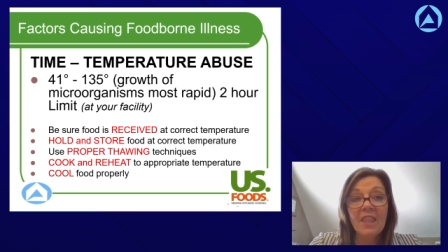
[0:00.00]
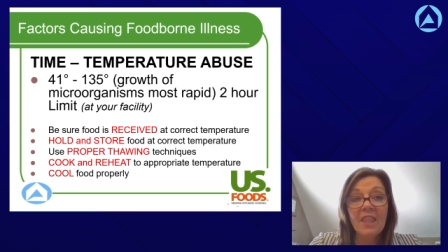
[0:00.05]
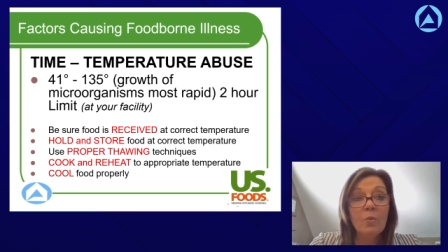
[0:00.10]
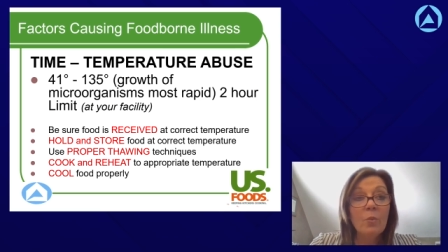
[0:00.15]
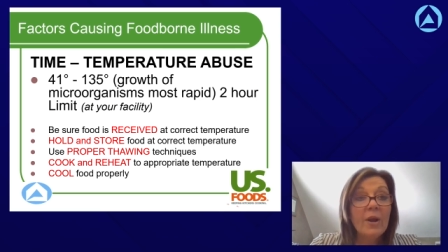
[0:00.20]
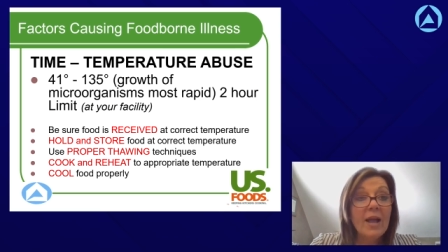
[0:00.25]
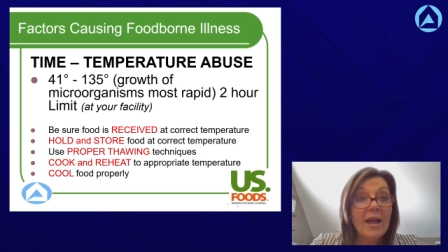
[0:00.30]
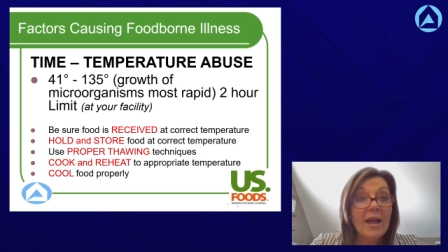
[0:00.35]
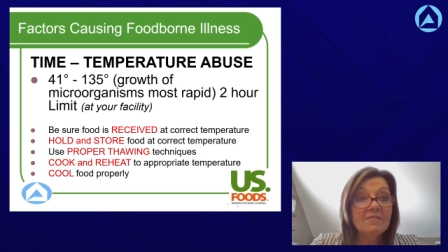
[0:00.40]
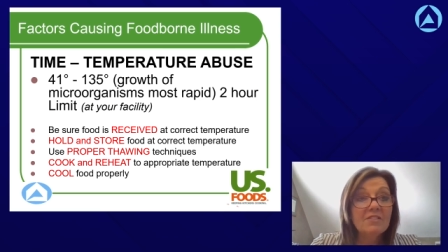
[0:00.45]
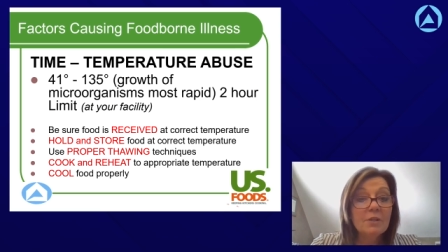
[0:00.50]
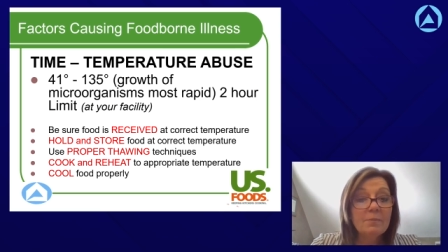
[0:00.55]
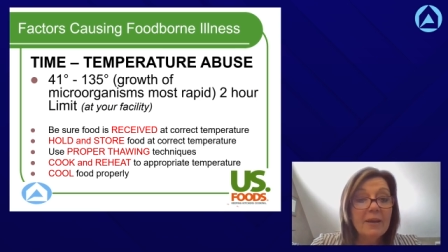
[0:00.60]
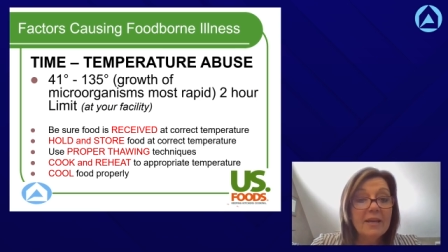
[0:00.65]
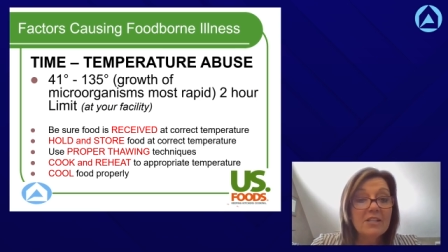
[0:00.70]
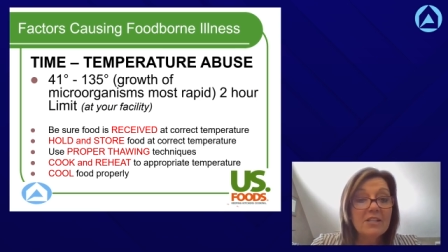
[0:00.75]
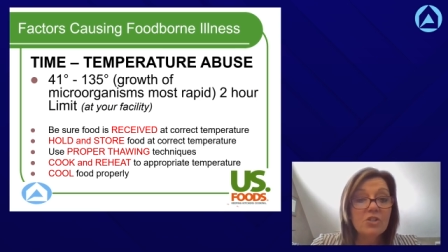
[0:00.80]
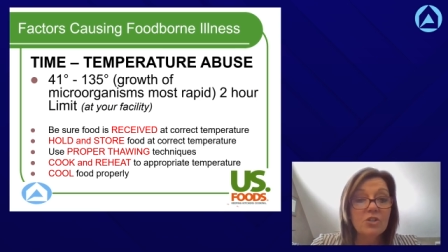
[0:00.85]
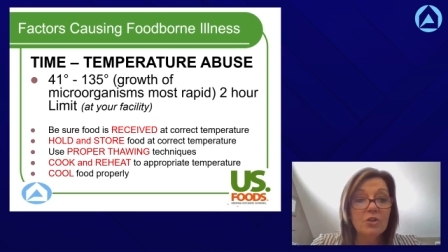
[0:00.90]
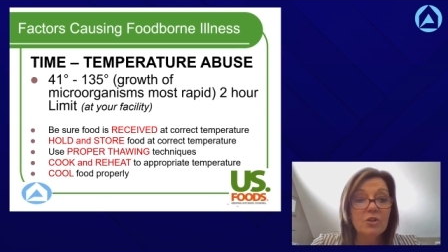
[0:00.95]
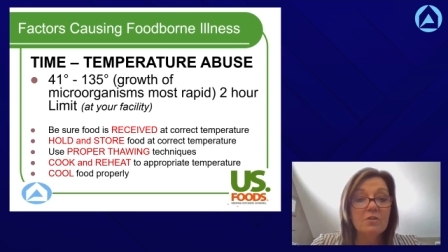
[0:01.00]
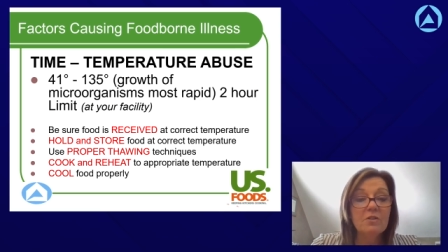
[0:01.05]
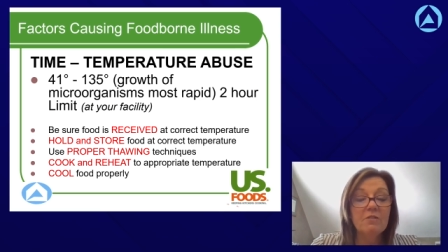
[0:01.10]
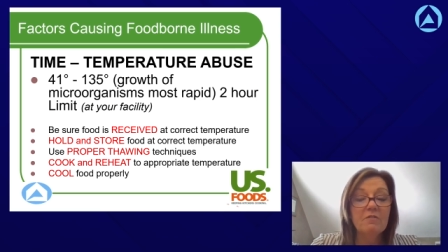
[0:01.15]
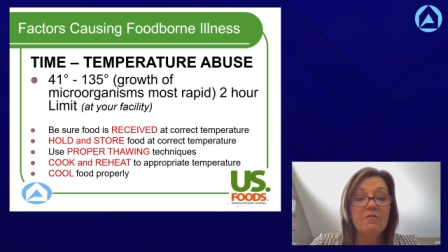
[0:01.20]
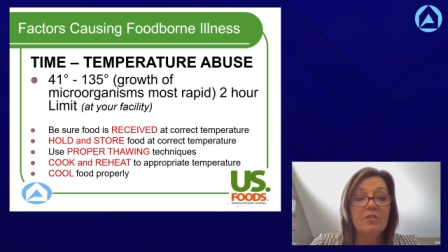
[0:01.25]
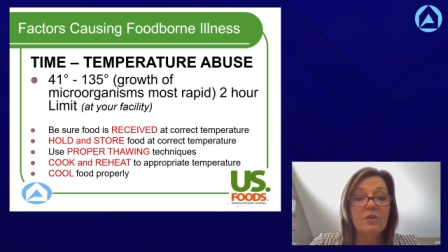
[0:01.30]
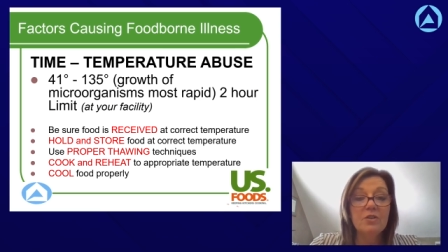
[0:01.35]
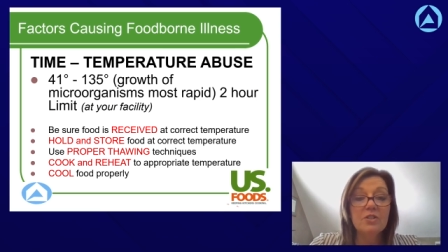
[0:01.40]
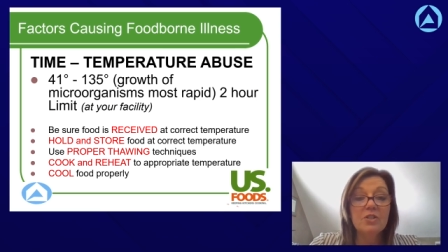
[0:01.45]
We have to make sure
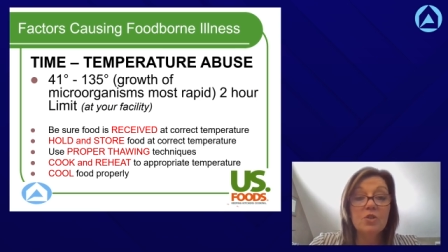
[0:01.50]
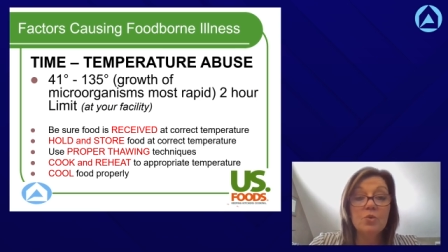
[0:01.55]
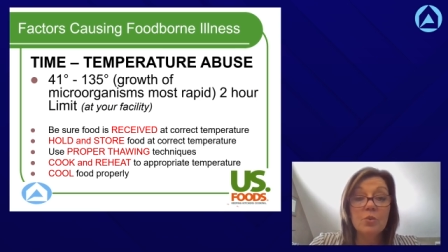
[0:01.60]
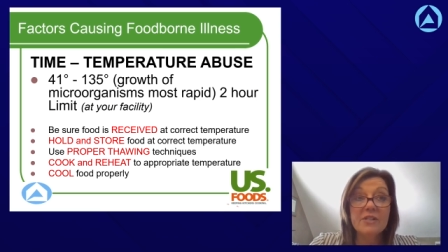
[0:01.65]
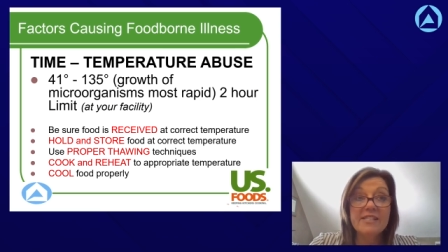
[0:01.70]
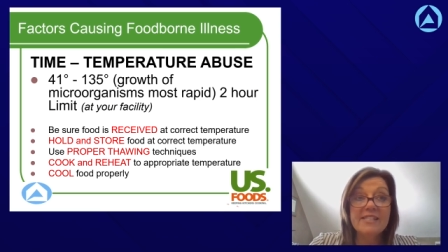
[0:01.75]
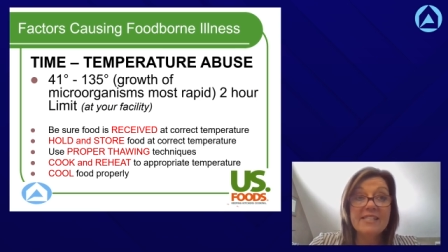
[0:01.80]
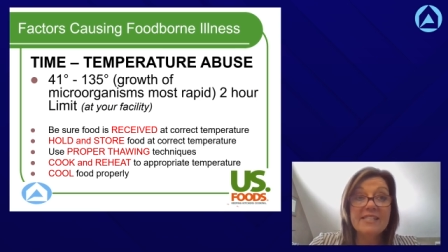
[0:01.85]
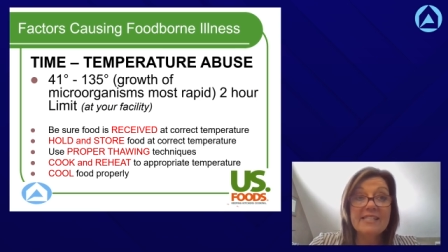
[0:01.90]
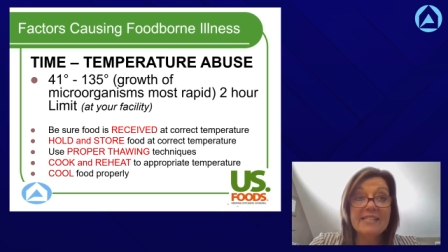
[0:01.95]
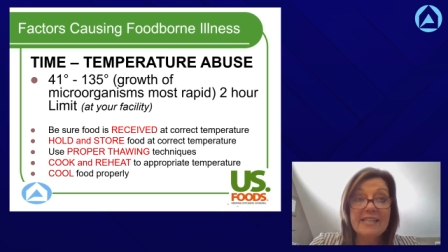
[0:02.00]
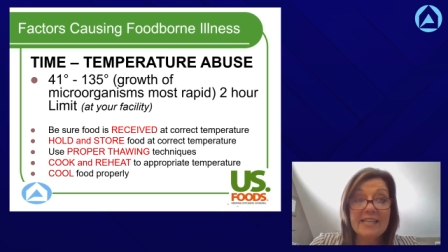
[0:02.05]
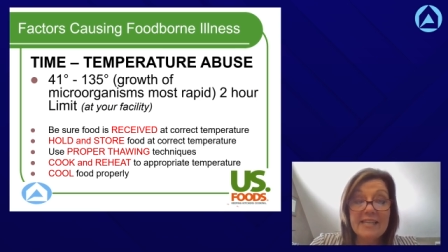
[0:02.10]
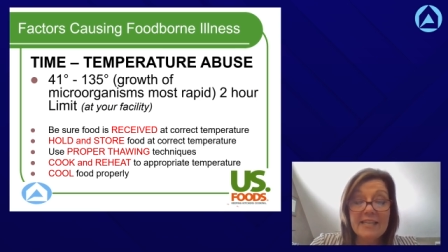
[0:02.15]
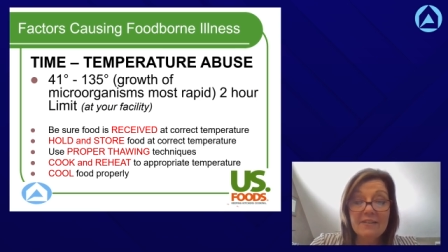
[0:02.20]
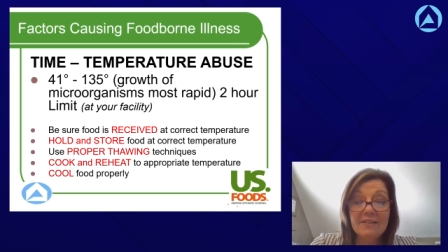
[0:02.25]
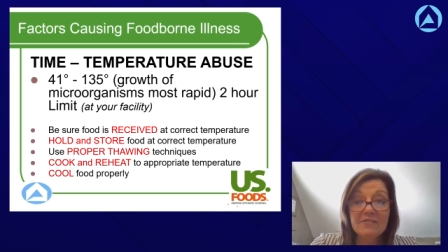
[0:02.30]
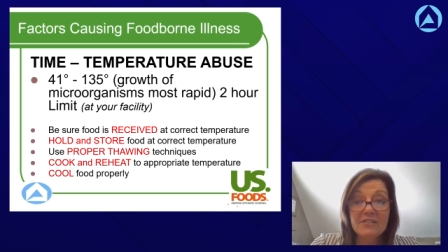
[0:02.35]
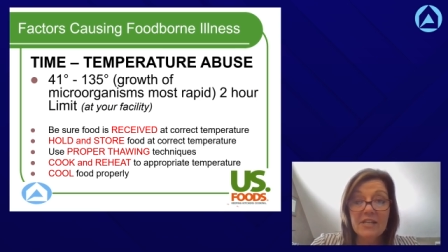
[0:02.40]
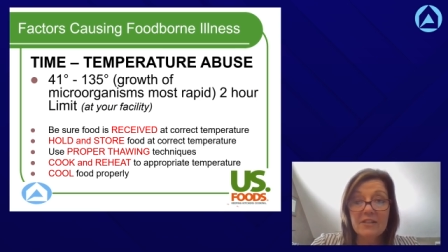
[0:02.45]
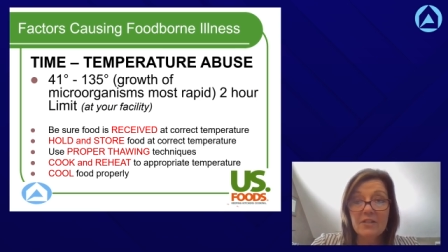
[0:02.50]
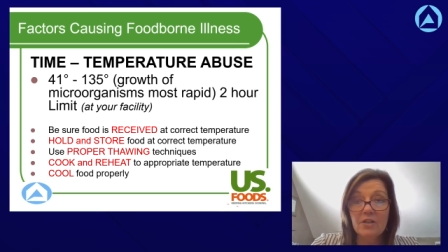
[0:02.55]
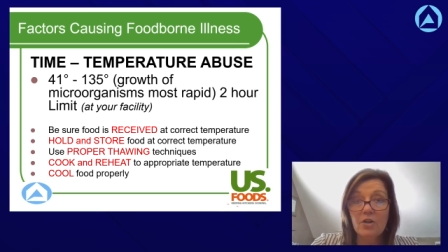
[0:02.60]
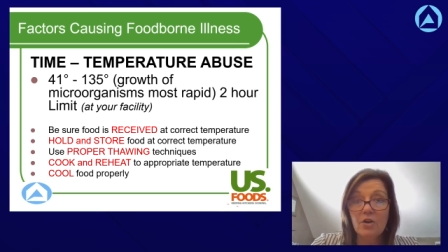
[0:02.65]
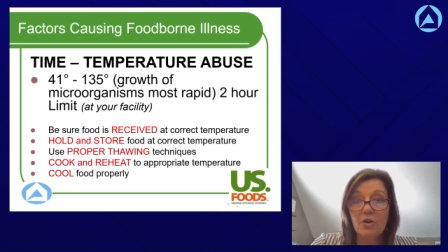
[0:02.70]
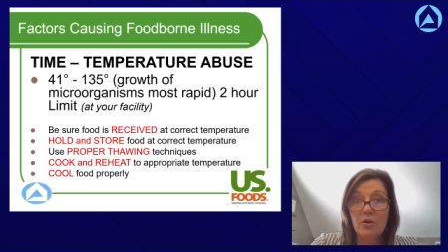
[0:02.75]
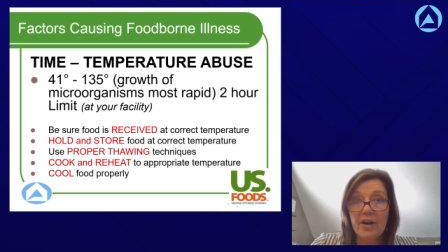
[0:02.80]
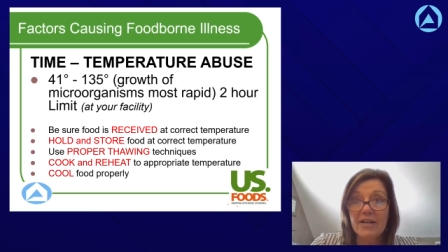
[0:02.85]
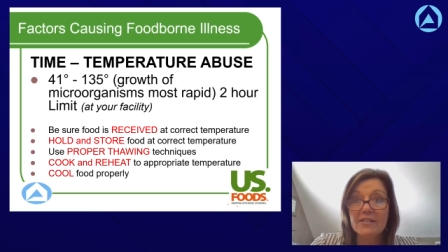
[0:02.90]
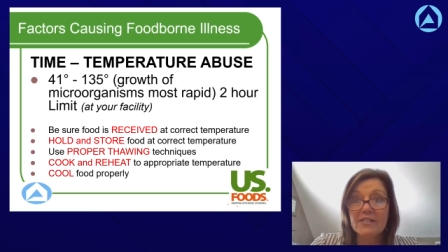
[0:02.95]
that food is received at the
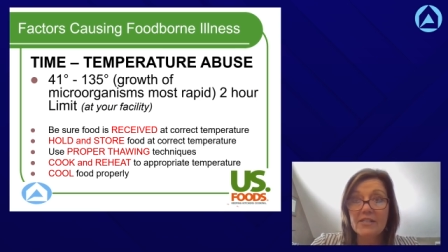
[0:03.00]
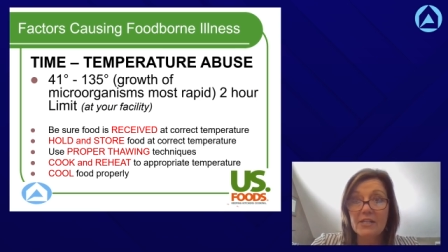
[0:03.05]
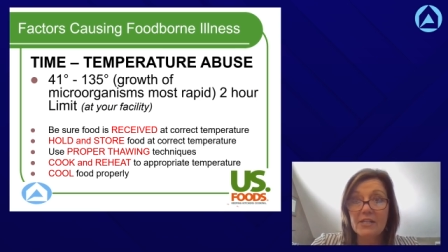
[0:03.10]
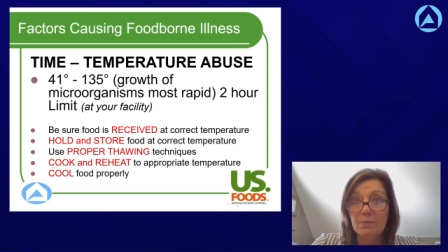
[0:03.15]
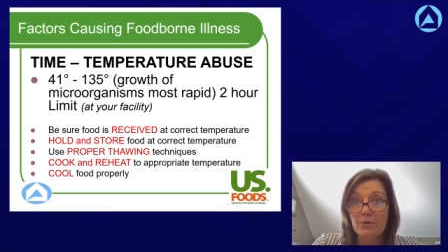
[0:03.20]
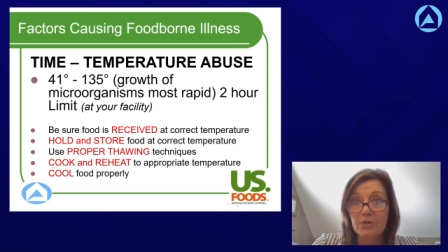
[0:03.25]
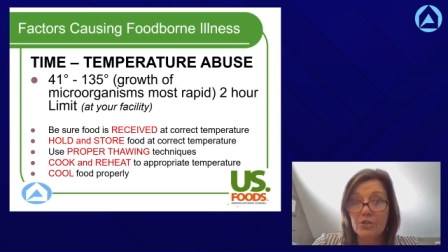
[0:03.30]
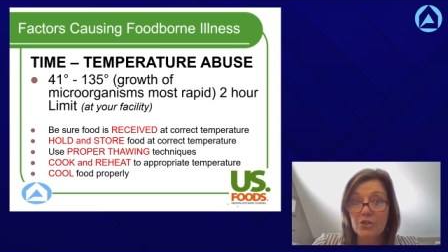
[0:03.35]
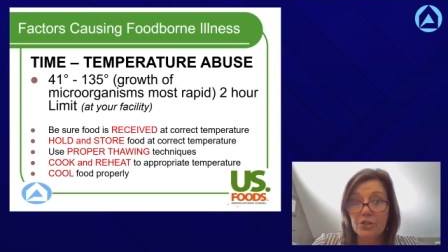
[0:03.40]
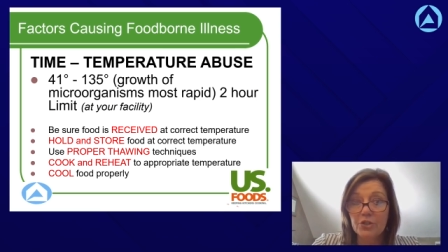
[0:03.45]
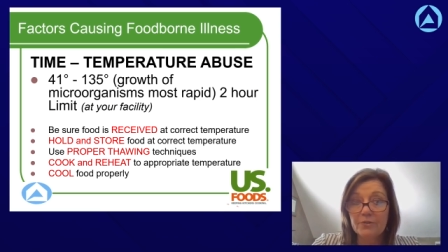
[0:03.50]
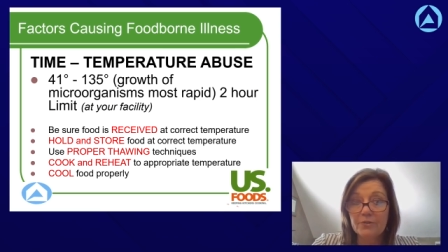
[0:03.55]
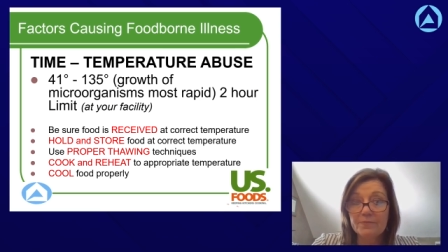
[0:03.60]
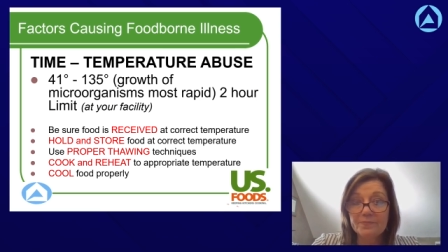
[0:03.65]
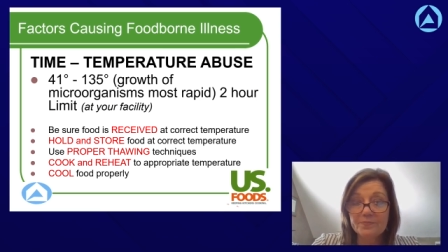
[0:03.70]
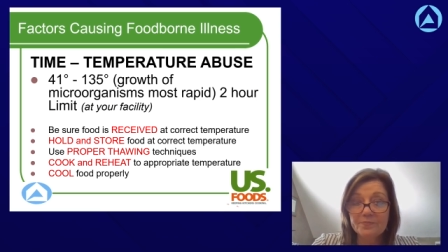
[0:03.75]
correct temperature.